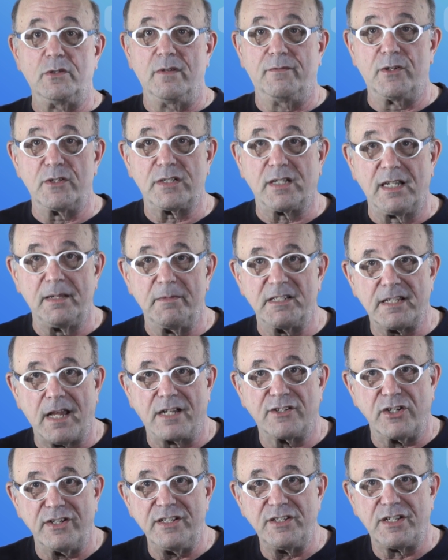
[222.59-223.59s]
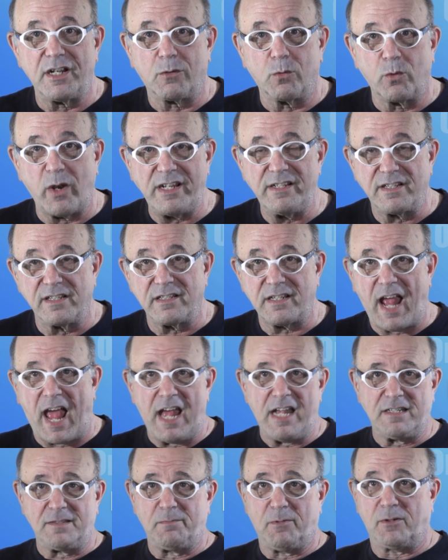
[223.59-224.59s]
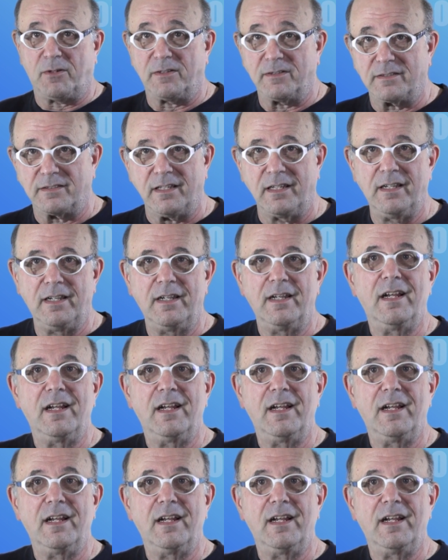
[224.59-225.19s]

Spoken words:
universally misogynistic, racist assballs.